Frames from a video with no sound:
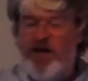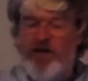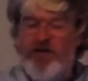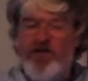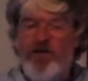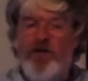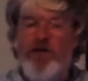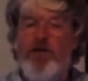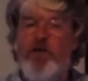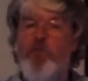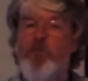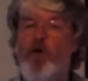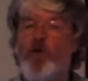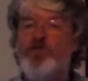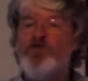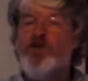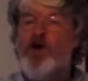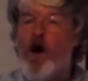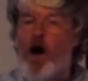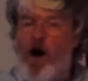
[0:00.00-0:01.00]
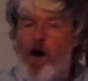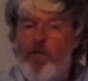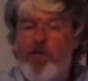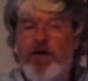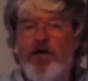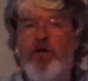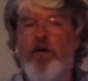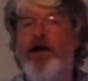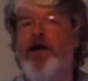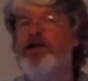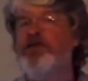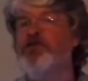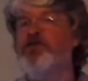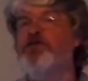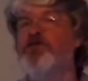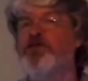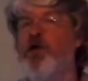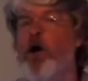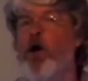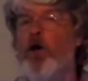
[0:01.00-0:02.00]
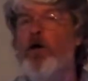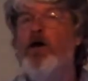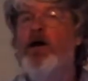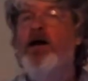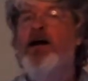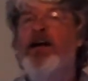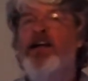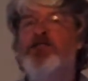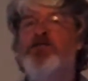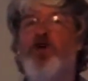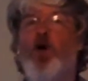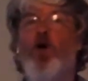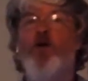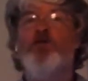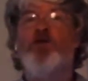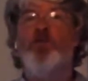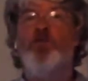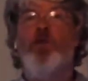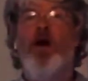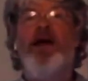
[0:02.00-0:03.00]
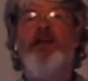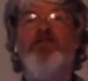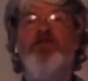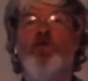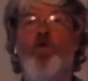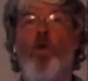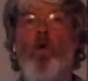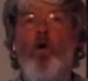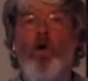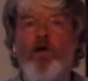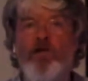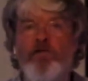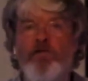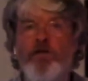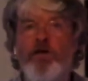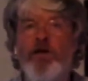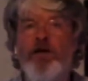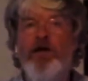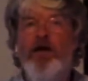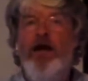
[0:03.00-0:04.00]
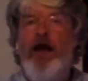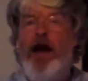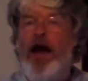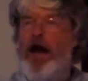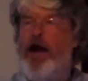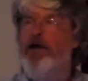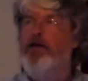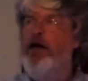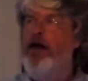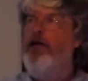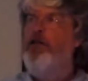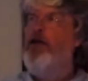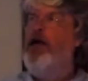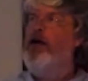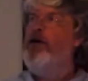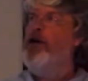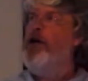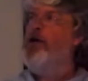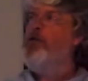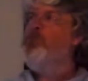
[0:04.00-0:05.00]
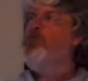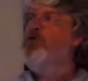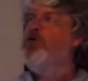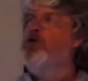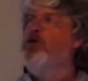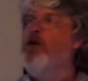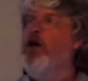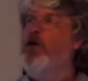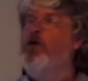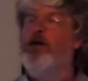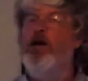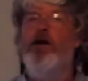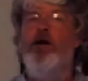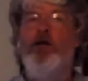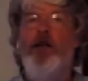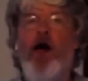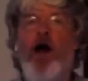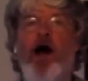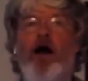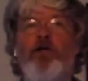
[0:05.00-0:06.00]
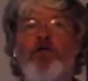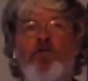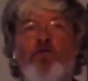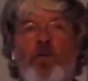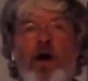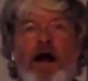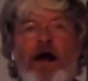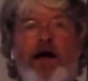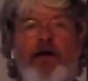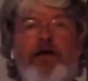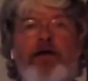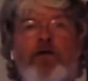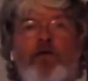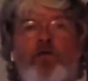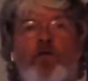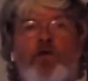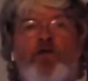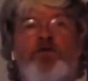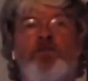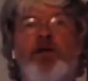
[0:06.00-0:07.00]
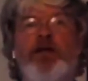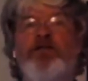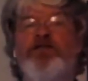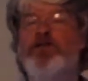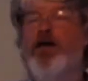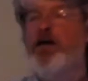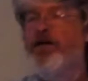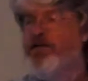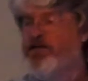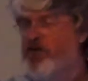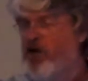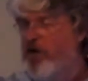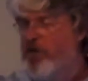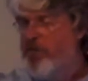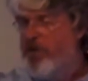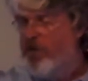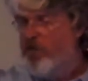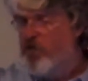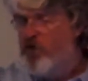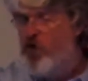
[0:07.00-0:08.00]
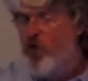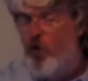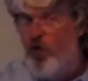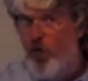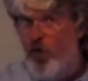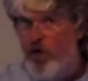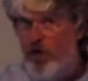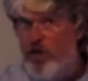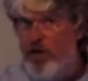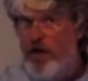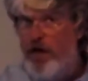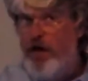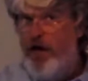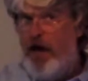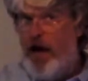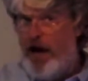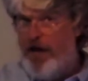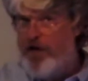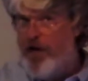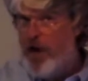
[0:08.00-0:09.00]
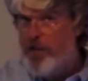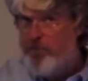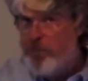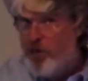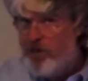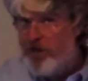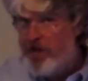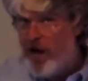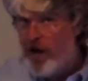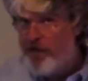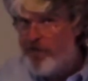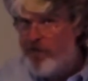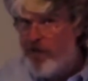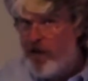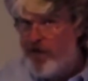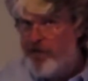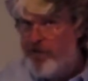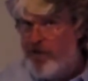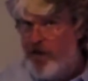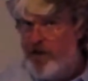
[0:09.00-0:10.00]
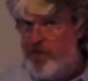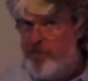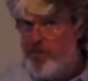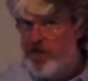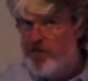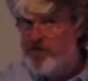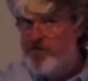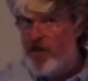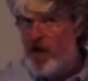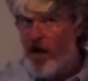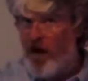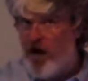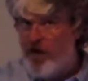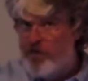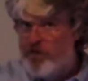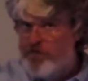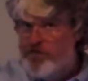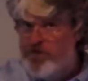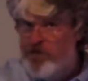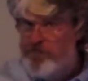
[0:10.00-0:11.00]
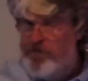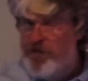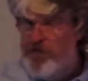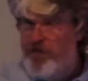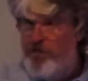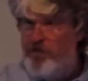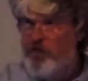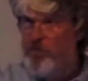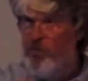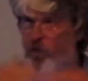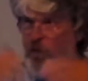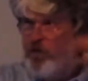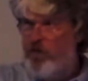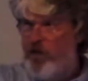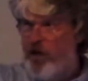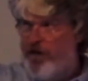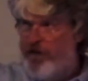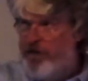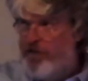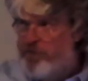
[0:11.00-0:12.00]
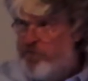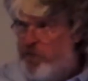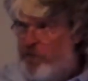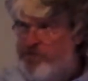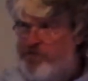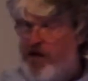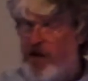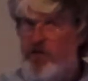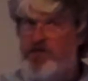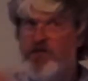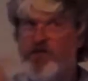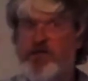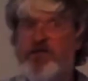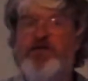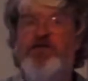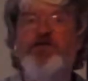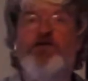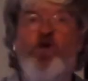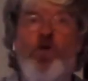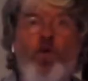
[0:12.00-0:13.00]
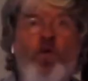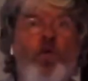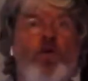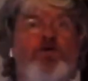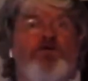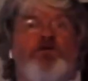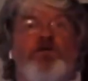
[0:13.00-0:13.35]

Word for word: actually the most common class of star. It's called a red dwarf. And, and that name should tell you a lot. Red, which means then it's going to be cool and not putting out a lot of light because the hotter something is, the more light it puts out. So this is cool,